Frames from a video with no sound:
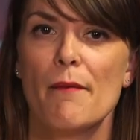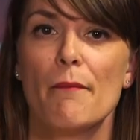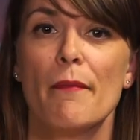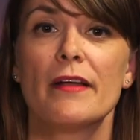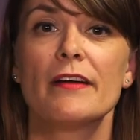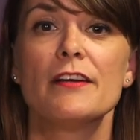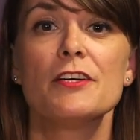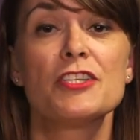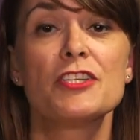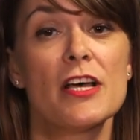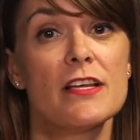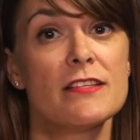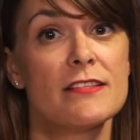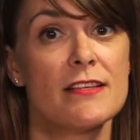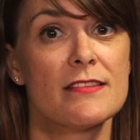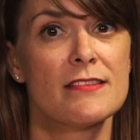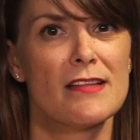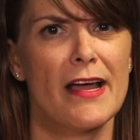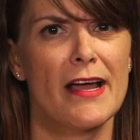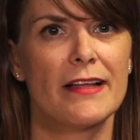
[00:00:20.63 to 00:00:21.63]
Men are just
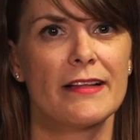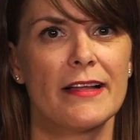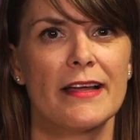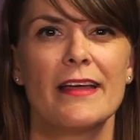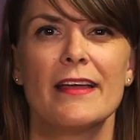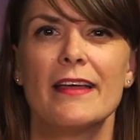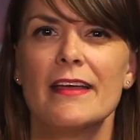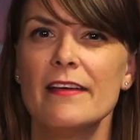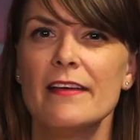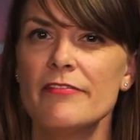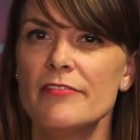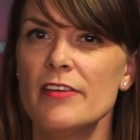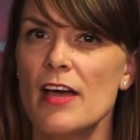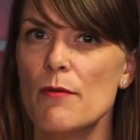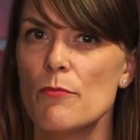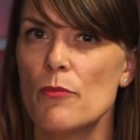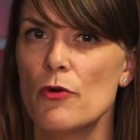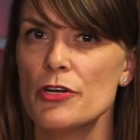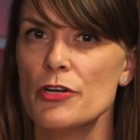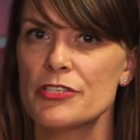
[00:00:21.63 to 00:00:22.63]
as likely, if
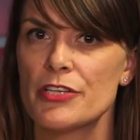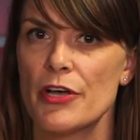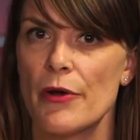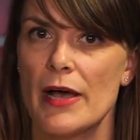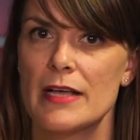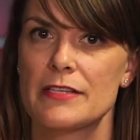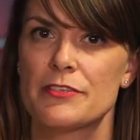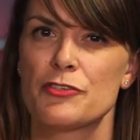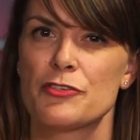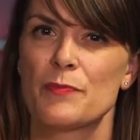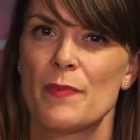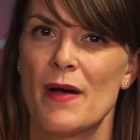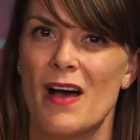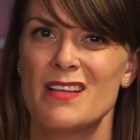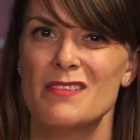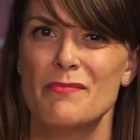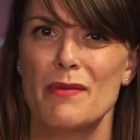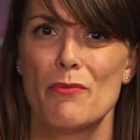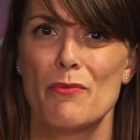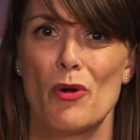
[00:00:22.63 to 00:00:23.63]
not more so, as there's
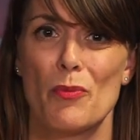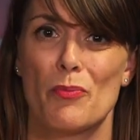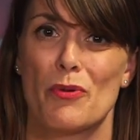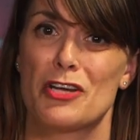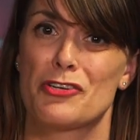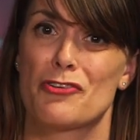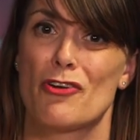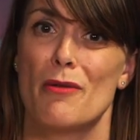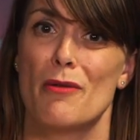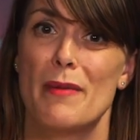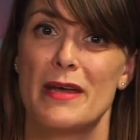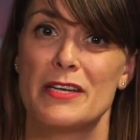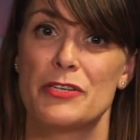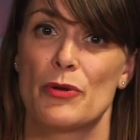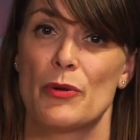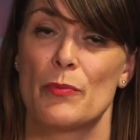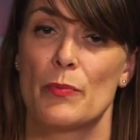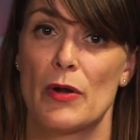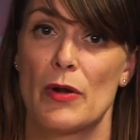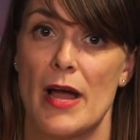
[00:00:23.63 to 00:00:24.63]
possibly more pressure on men
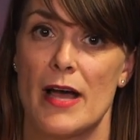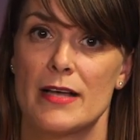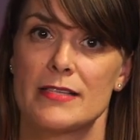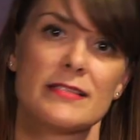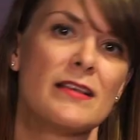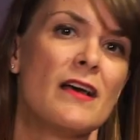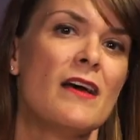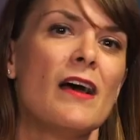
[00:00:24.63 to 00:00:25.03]
to impress,